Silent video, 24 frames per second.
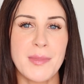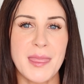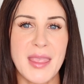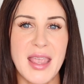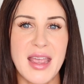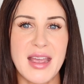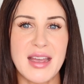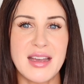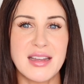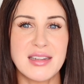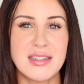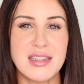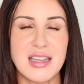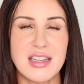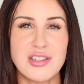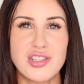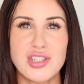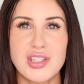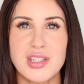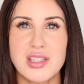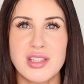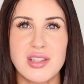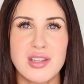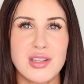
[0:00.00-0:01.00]
and it
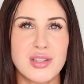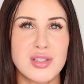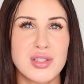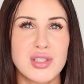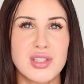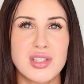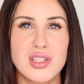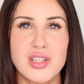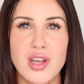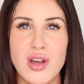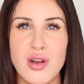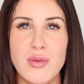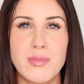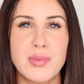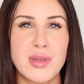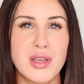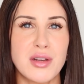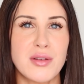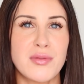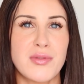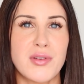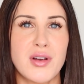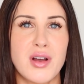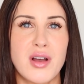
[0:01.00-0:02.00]
just looks so
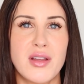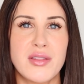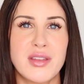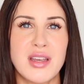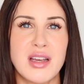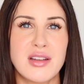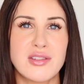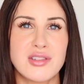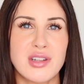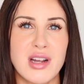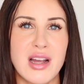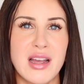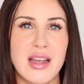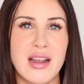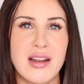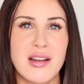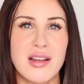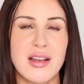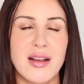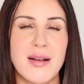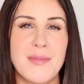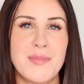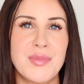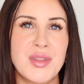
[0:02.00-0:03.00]
beautiful on the under eye
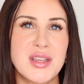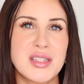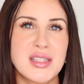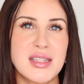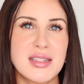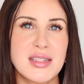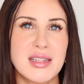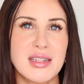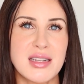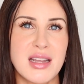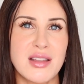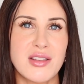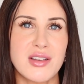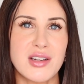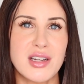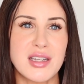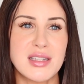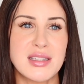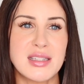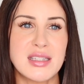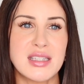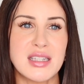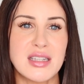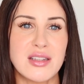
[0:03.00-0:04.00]
area. This is another
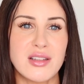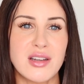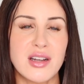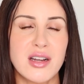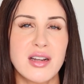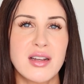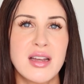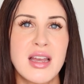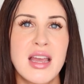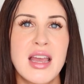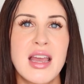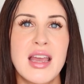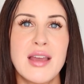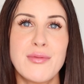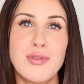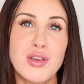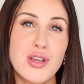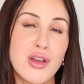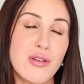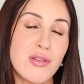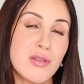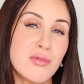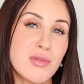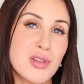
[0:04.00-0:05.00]
concealer. If you
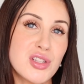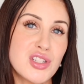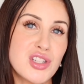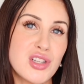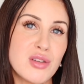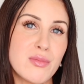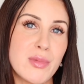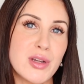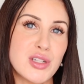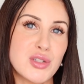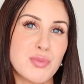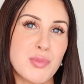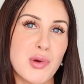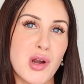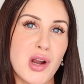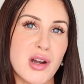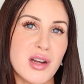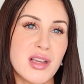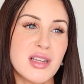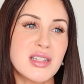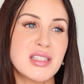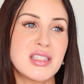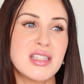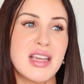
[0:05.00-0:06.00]
go in with too much
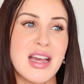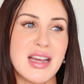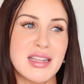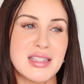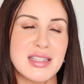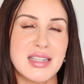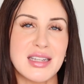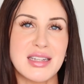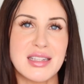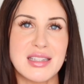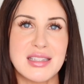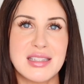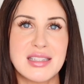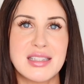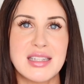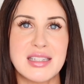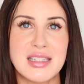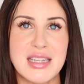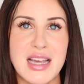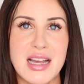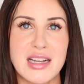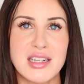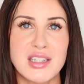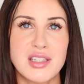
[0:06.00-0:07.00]
product, yes, it is
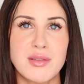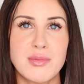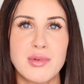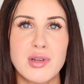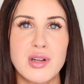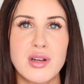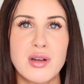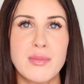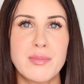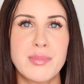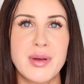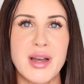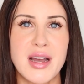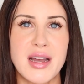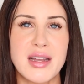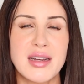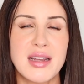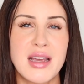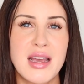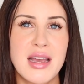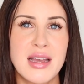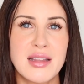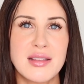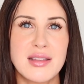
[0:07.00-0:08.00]
detectable, but
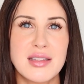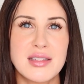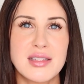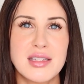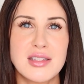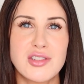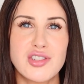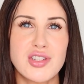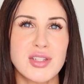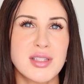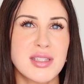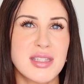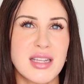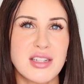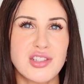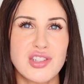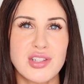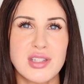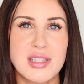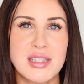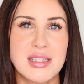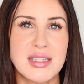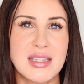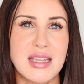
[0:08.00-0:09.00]
this is just such
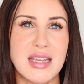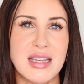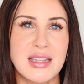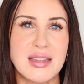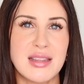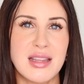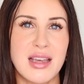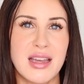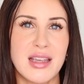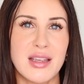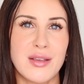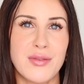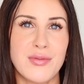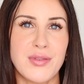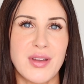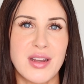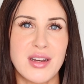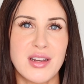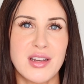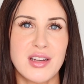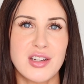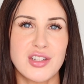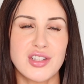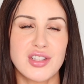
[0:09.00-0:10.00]
a skin-like
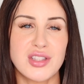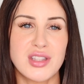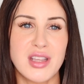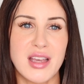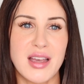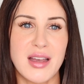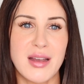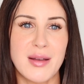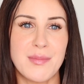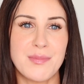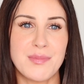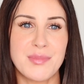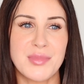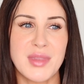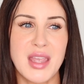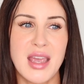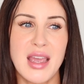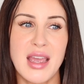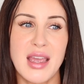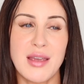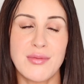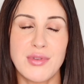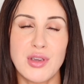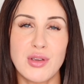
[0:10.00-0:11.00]
finish that
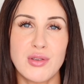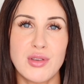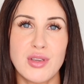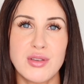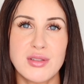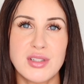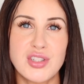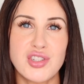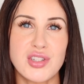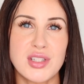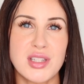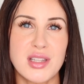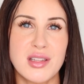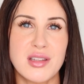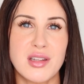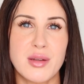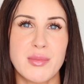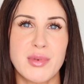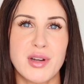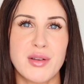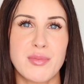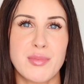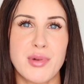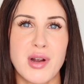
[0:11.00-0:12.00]
if you use just a little
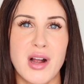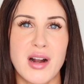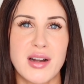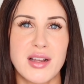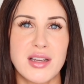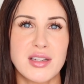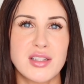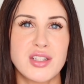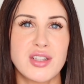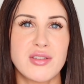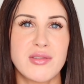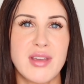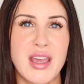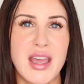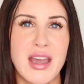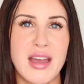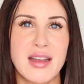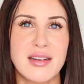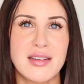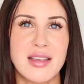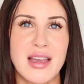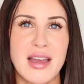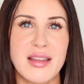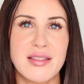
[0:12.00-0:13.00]
bit of product, you
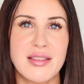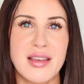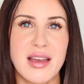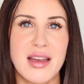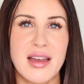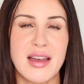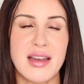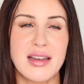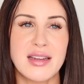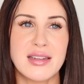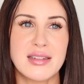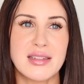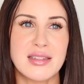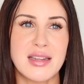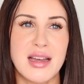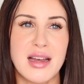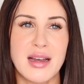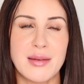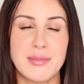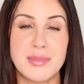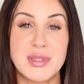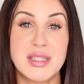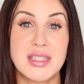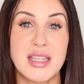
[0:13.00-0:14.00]
can get that
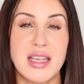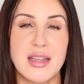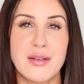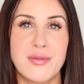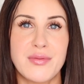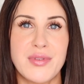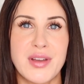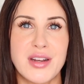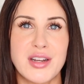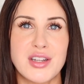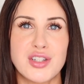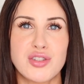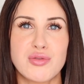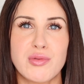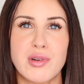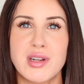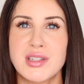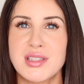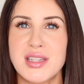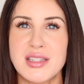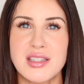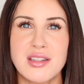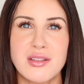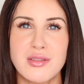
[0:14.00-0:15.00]
skin finish where
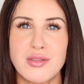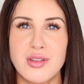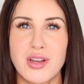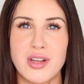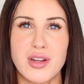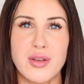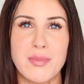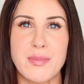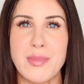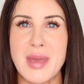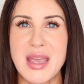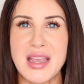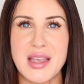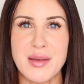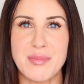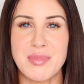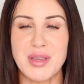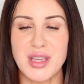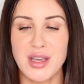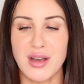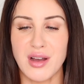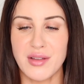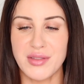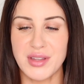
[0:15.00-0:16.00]
it doesn't look
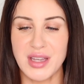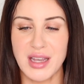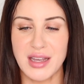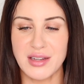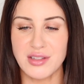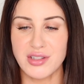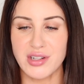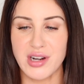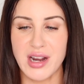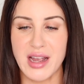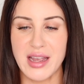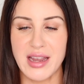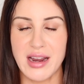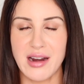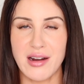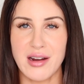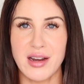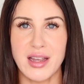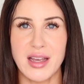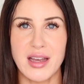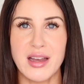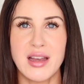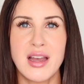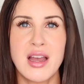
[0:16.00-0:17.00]
makeup-y on the under eye
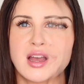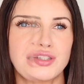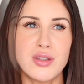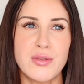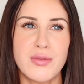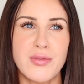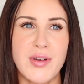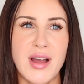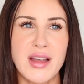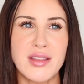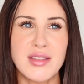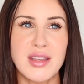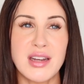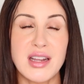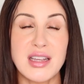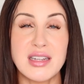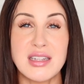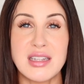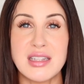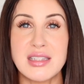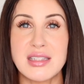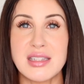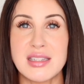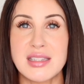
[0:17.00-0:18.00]
area. I do find that I
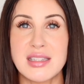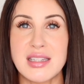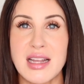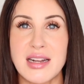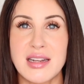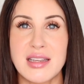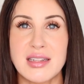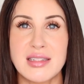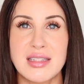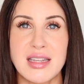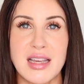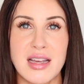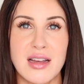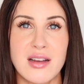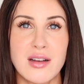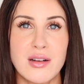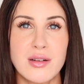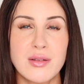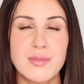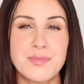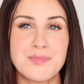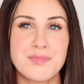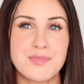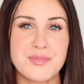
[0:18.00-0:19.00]
need to set it
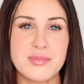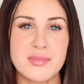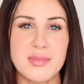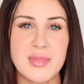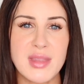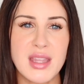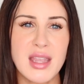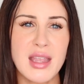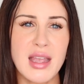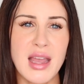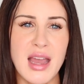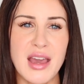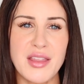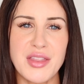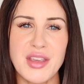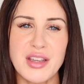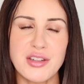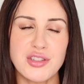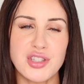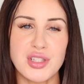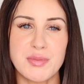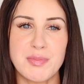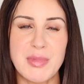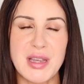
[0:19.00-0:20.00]
down, I
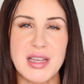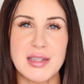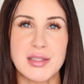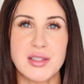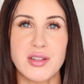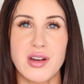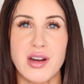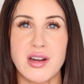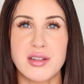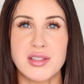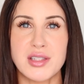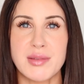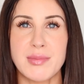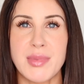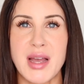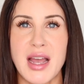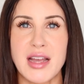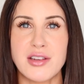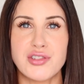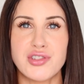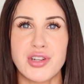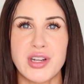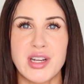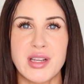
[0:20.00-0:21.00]
think just because there are some
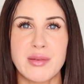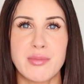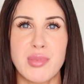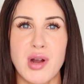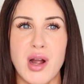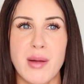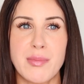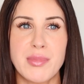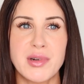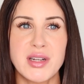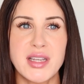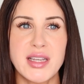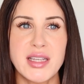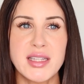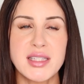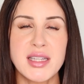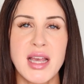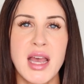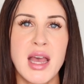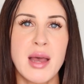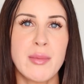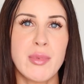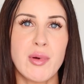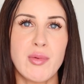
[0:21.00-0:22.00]
hydrating properties,
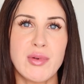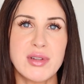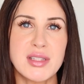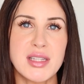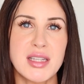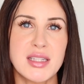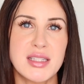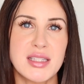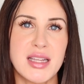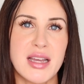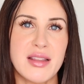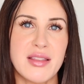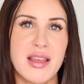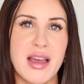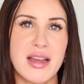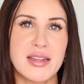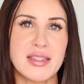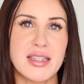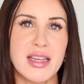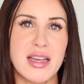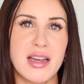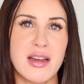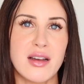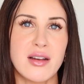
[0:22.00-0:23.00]
but once I set
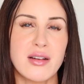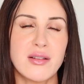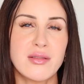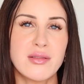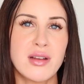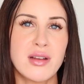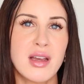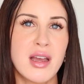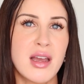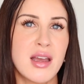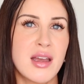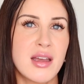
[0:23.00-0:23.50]
that down,